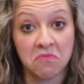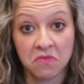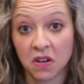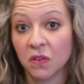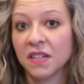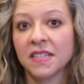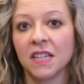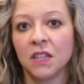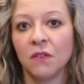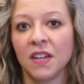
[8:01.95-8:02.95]
no
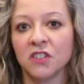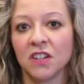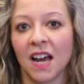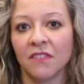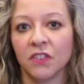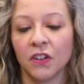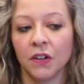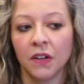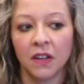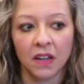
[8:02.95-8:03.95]
continuation after.
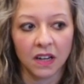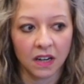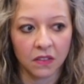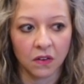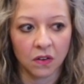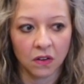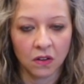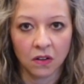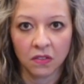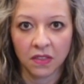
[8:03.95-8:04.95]
And I thought,
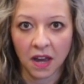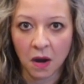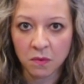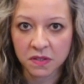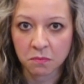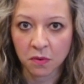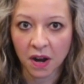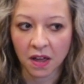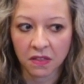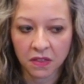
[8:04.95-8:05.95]
that was a
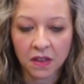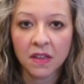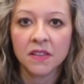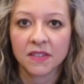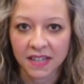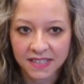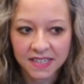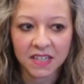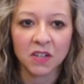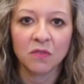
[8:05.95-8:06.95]
breath. So I
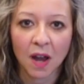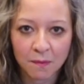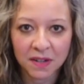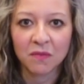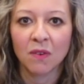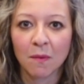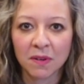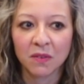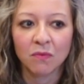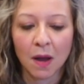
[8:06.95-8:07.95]
continue rubbing and
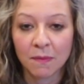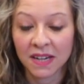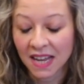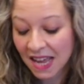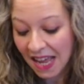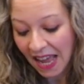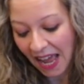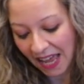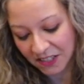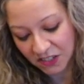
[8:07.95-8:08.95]
rubbing and rubbing,
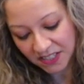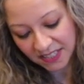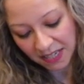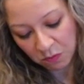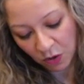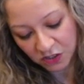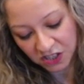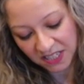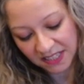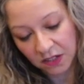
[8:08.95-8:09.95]
and just as I'm
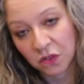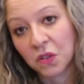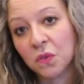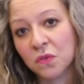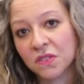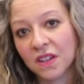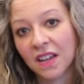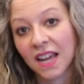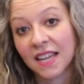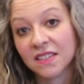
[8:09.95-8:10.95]
watching his little nose,
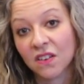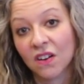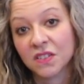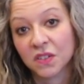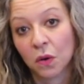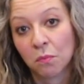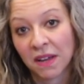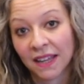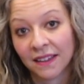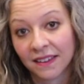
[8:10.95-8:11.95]
it starts to go
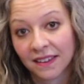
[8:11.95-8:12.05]
pink.